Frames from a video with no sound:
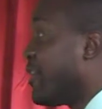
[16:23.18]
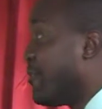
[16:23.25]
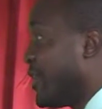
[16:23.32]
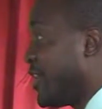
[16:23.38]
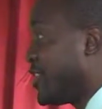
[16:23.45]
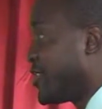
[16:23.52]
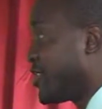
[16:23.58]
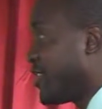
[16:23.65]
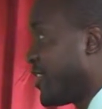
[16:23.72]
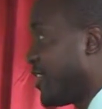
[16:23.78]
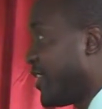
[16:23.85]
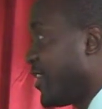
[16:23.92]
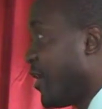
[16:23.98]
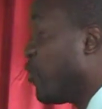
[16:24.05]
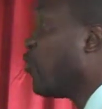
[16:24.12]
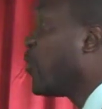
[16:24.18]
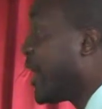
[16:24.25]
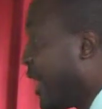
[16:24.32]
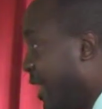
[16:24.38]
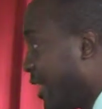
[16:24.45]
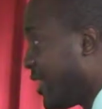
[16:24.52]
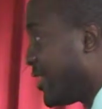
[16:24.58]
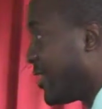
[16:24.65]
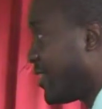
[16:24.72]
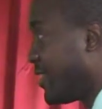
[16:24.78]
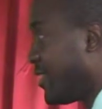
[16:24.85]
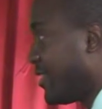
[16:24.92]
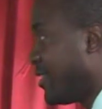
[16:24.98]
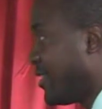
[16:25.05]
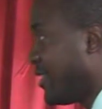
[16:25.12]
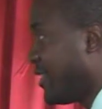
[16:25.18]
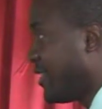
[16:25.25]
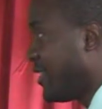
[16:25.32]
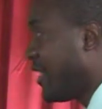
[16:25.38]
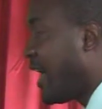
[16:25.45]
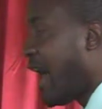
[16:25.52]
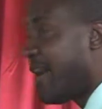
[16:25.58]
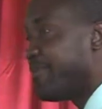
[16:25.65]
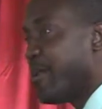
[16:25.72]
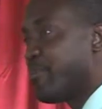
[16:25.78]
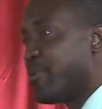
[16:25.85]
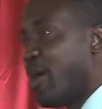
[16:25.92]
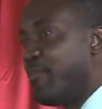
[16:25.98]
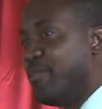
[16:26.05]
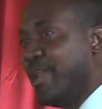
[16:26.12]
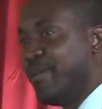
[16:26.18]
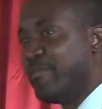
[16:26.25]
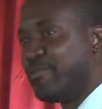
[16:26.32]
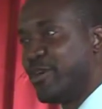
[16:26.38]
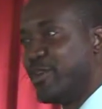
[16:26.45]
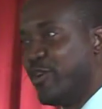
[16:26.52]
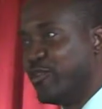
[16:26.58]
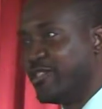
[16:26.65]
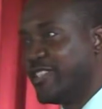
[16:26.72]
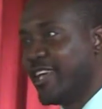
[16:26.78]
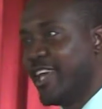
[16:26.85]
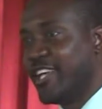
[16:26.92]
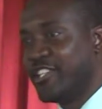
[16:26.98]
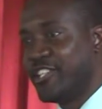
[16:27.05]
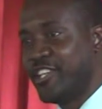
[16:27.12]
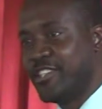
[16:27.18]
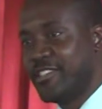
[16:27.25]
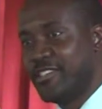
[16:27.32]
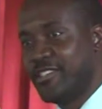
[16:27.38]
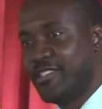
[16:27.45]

language will have a problem pronouncing H's.